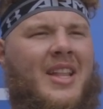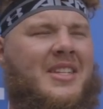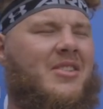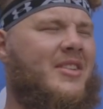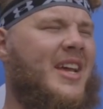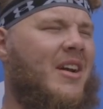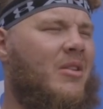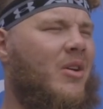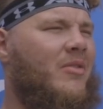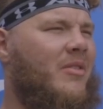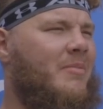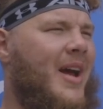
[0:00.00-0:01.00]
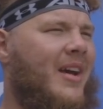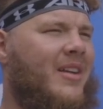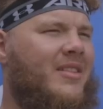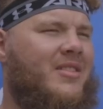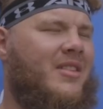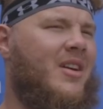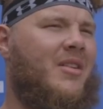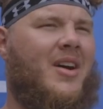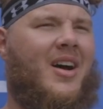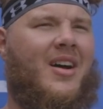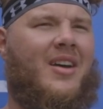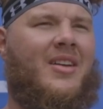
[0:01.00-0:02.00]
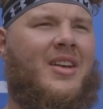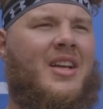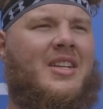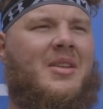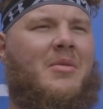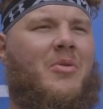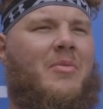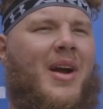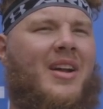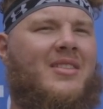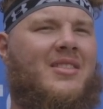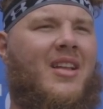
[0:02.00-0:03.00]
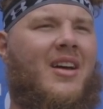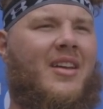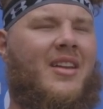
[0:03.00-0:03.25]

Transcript: That's our tackle over package. You know, uh, that's something we practice a lot.